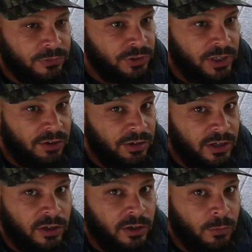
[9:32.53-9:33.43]
generic
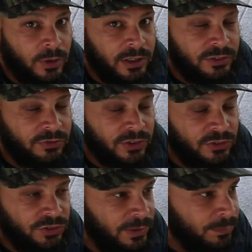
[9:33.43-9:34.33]
hook one. It's real
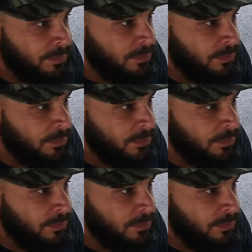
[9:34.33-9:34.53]
cheap.